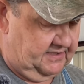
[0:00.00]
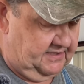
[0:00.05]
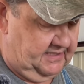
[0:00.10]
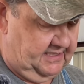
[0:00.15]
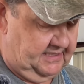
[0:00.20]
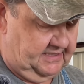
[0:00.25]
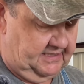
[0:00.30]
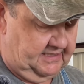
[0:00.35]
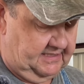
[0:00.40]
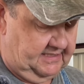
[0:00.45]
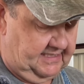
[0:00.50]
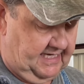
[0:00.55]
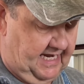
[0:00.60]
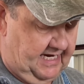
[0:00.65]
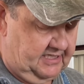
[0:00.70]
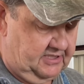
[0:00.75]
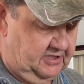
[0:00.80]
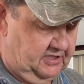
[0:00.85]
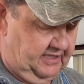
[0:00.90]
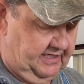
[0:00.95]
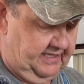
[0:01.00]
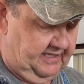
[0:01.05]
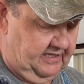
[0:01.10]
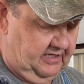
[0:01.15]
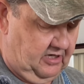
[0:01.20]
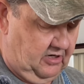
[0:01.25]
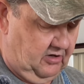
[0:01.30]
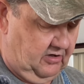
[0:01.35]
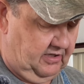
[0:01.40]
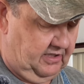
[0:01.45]
This is actually
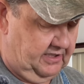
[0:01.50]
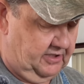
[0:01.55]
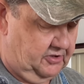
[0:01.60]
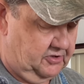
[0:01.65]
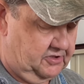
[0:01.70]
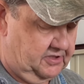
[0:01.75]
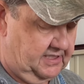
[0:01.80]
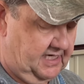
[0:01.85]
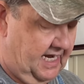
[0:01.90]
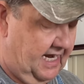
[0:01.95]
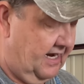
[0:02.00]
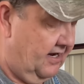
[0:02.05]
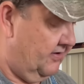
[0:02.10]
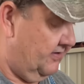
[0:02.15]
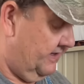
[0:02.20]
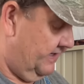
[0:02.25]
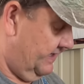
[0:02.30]
the earlier style